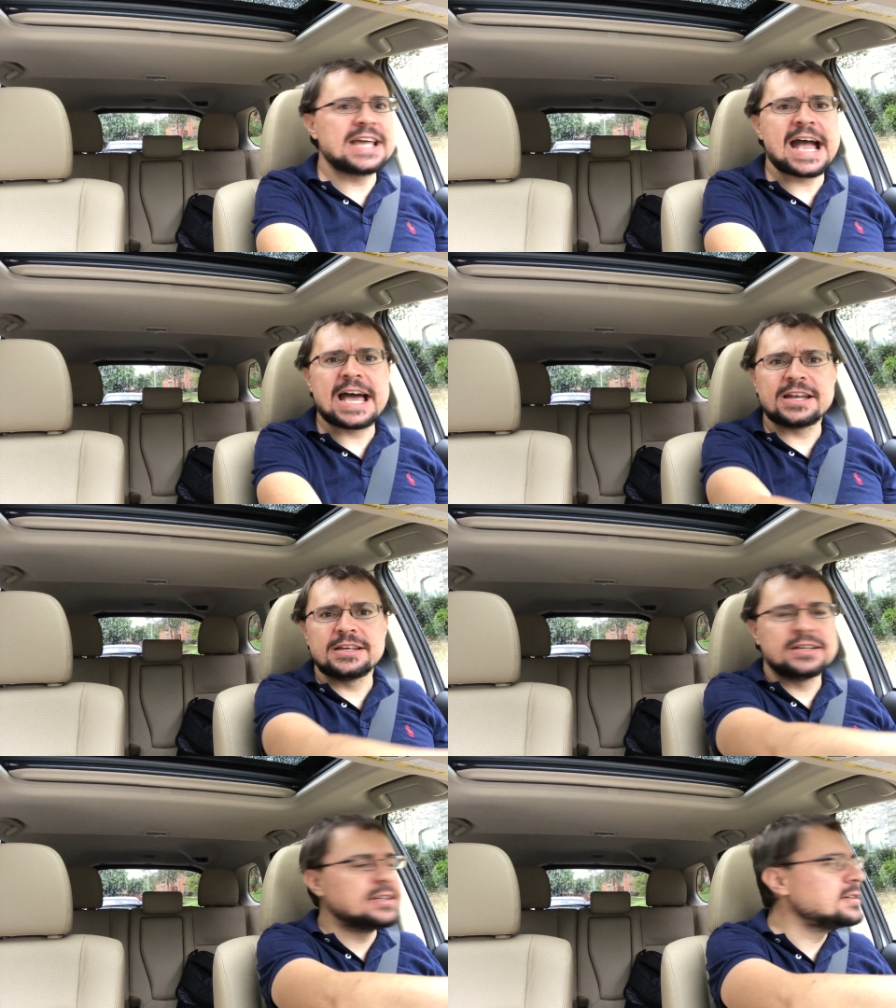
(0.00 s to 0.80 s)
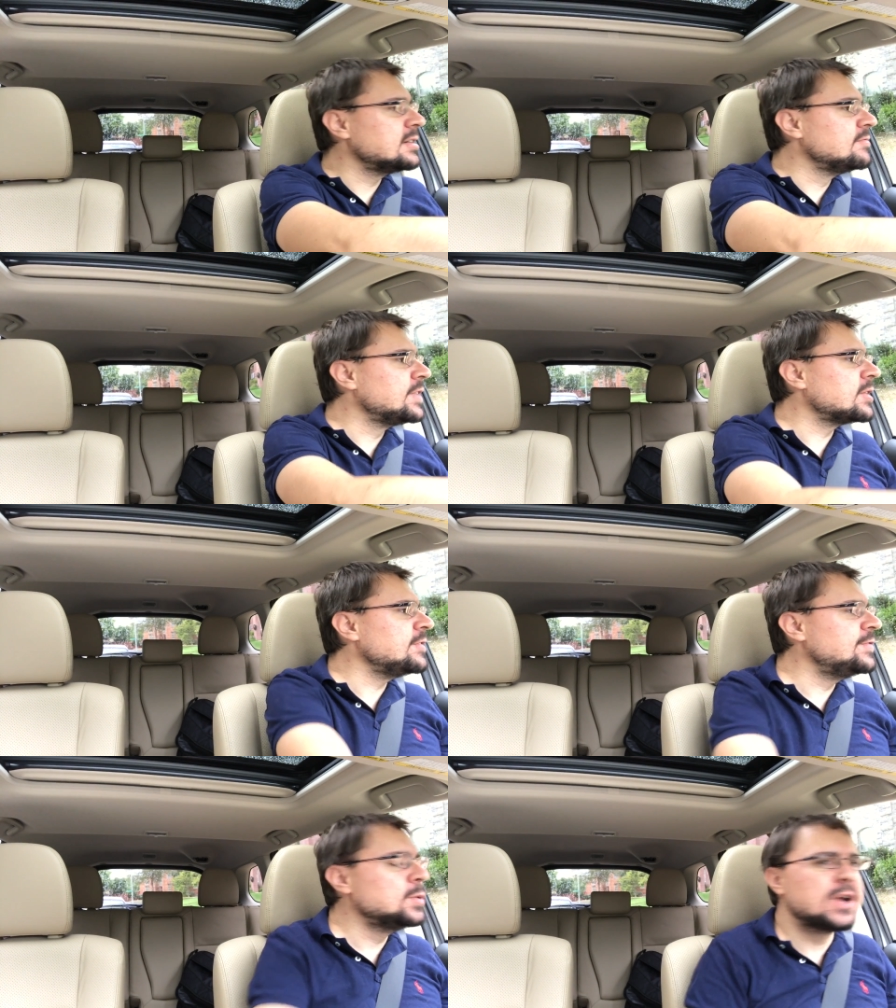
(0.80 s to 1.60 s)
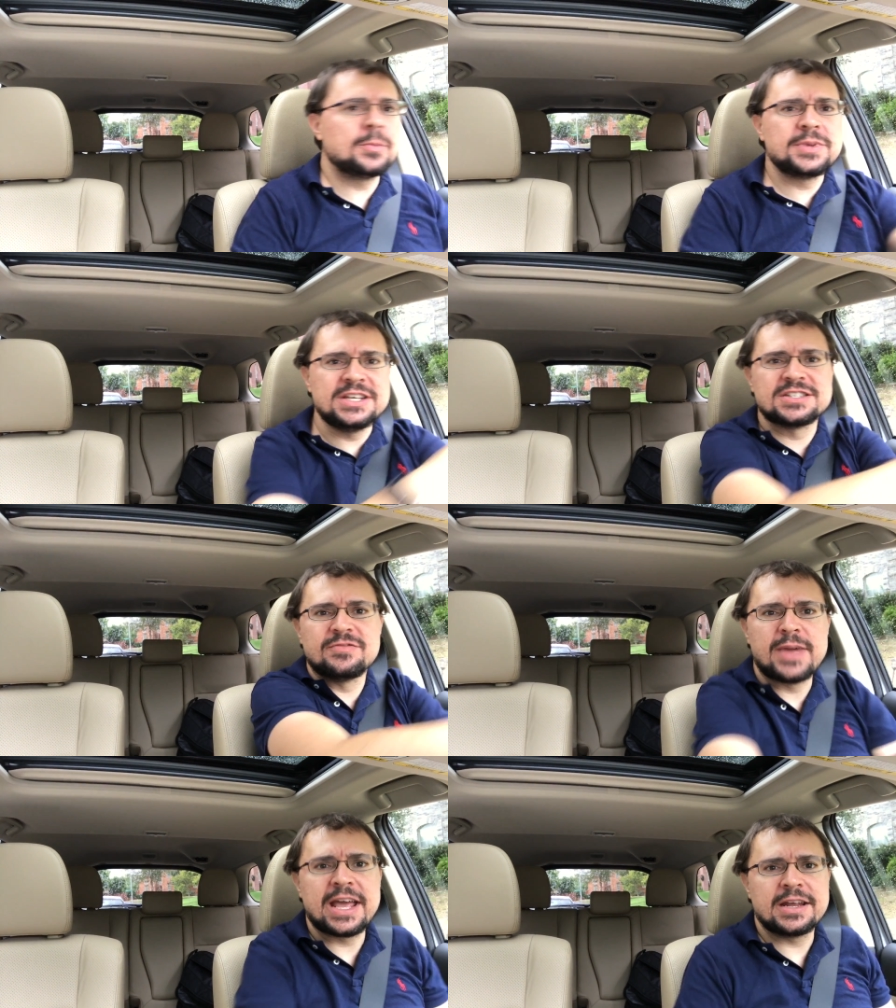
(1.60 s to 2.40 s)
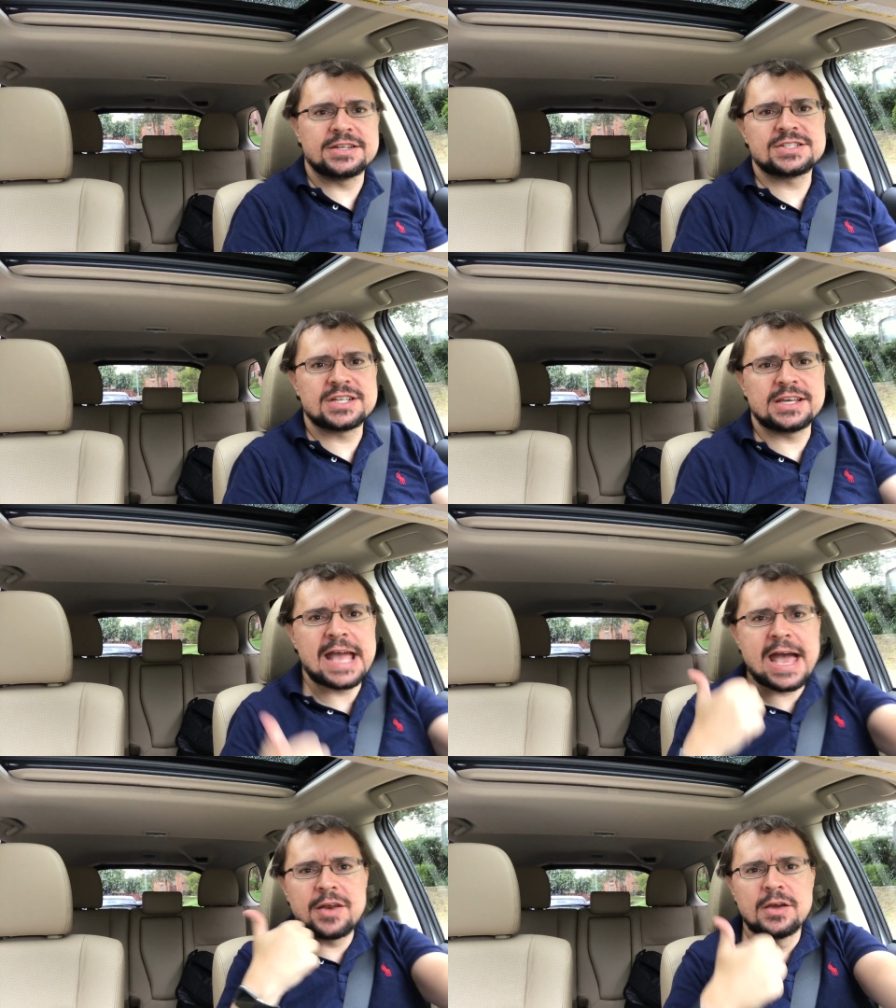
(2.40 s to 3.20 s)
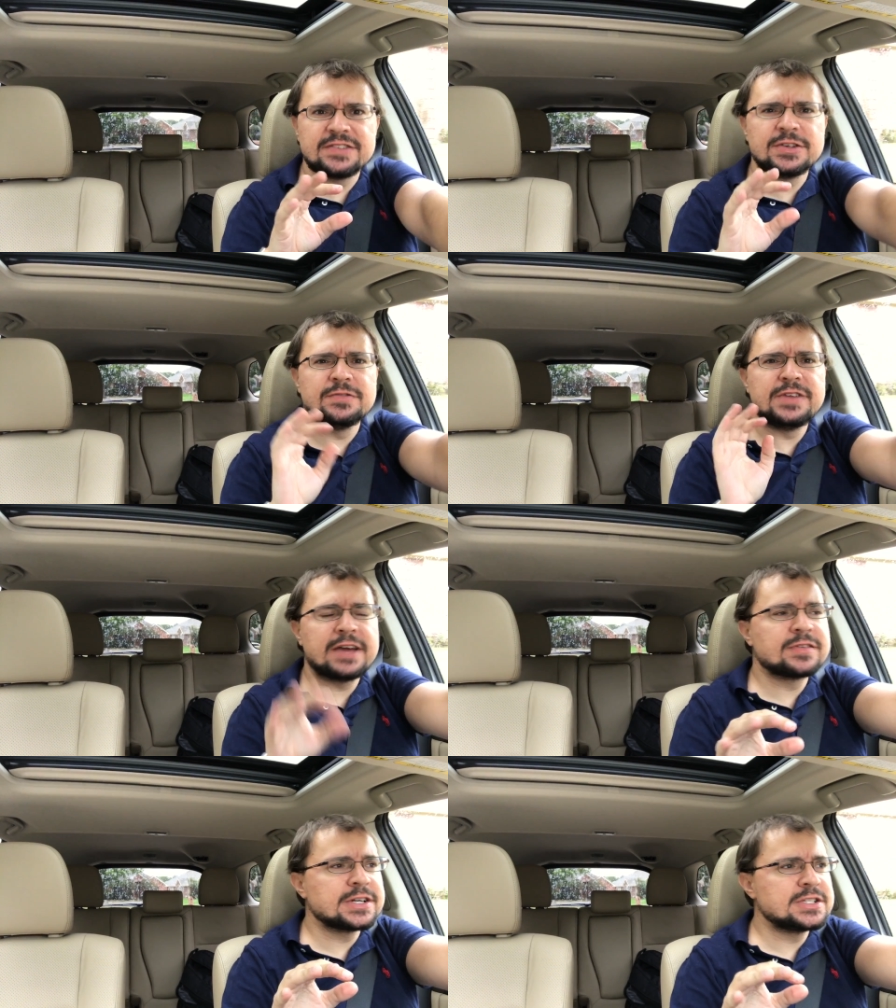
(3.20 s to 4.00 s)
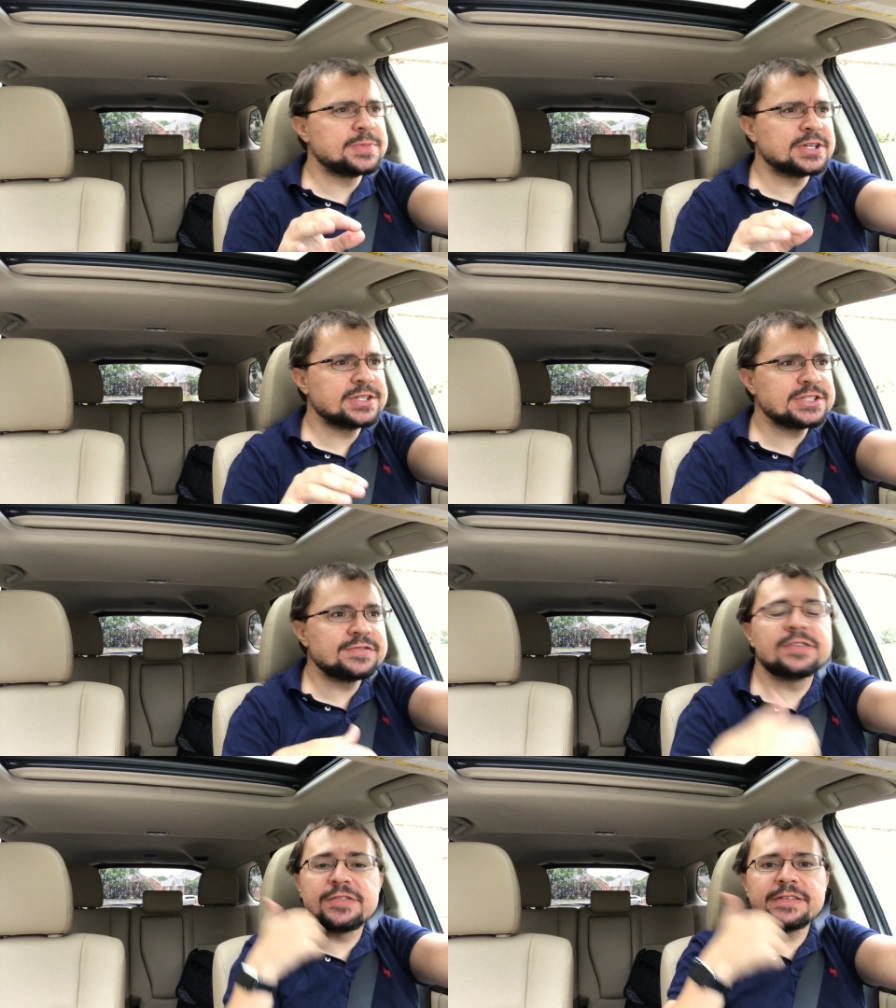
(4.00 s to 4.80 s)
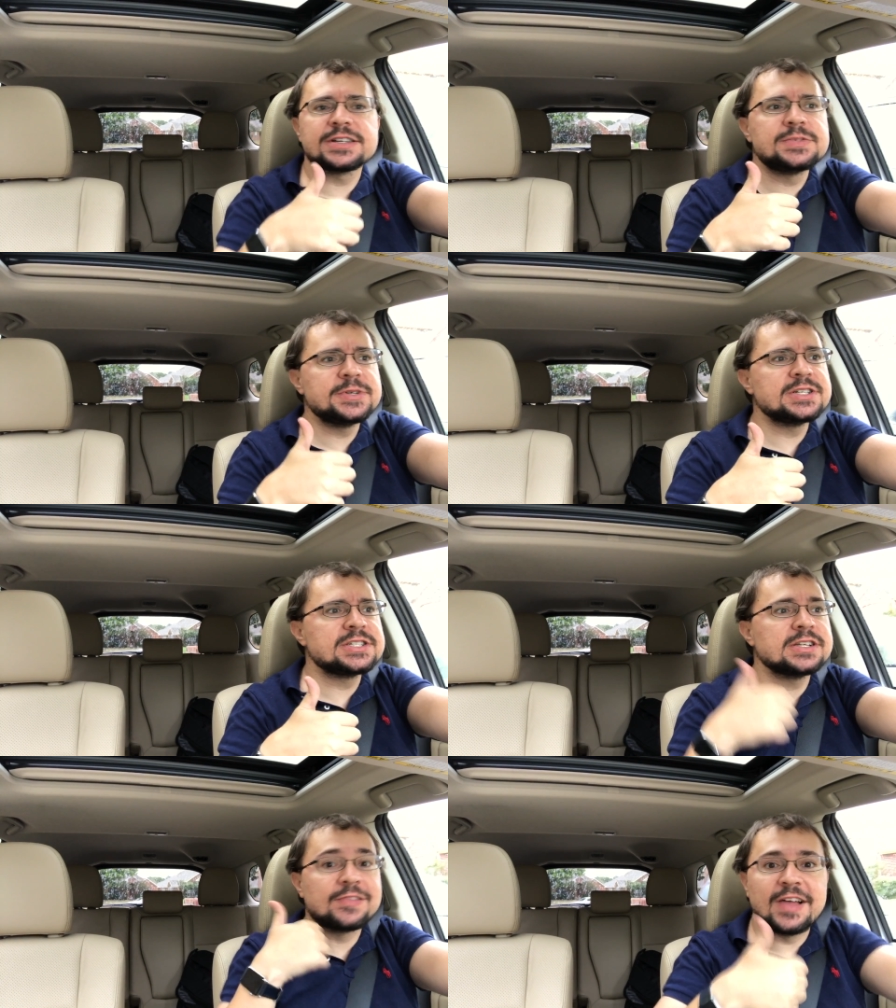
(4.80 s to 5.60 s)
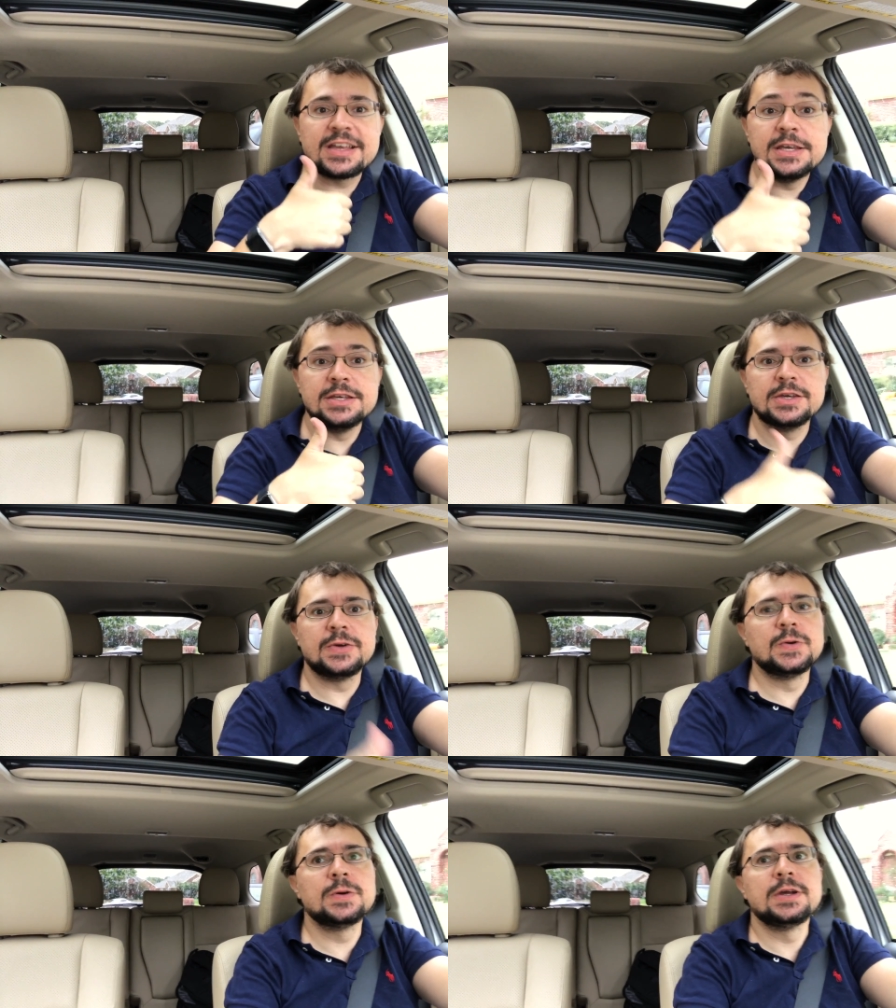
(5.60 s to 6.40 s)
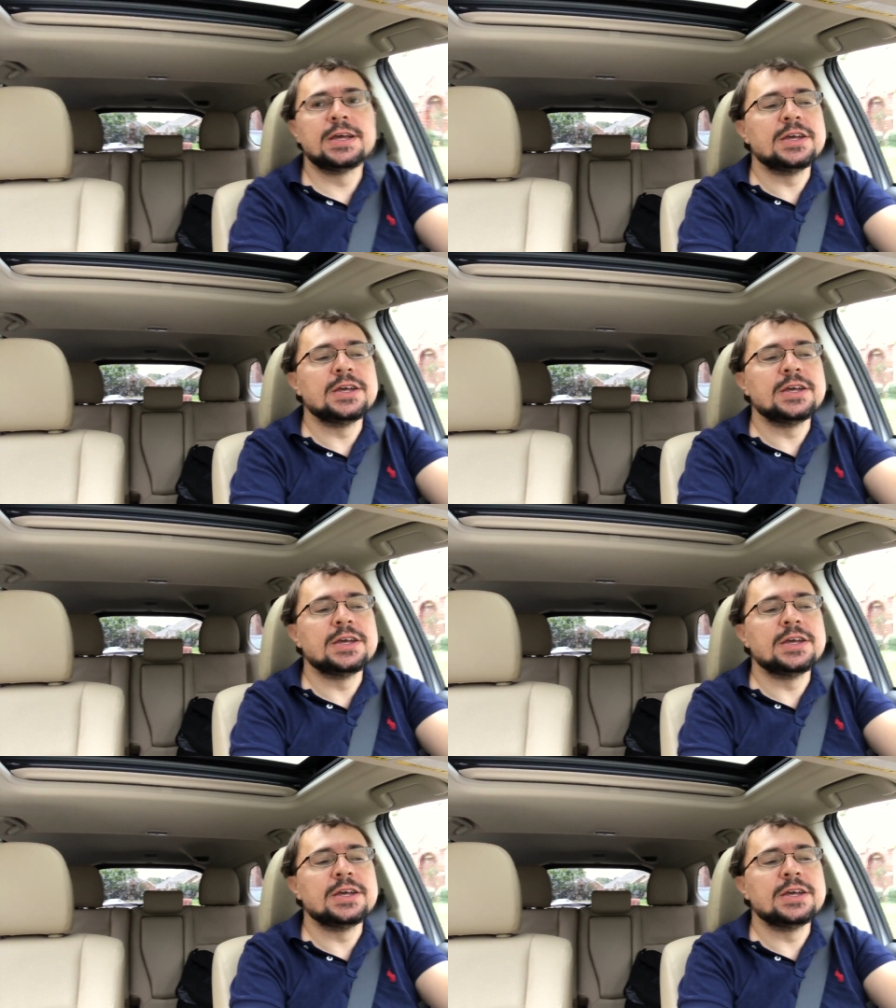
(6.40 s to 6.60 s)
that very few companies have managed to get. If you've never experienced it, lucky you.